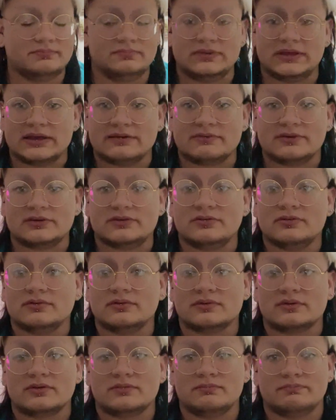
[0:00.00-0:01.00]
give it to
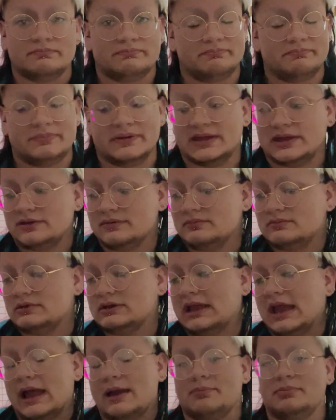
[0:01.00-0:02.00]
a big
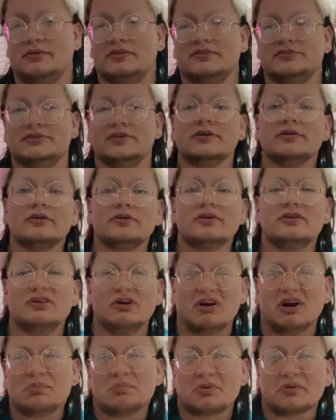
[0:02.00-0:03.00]
capitalistic
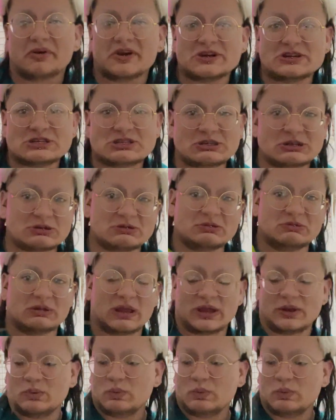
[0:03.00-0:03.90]
corporation like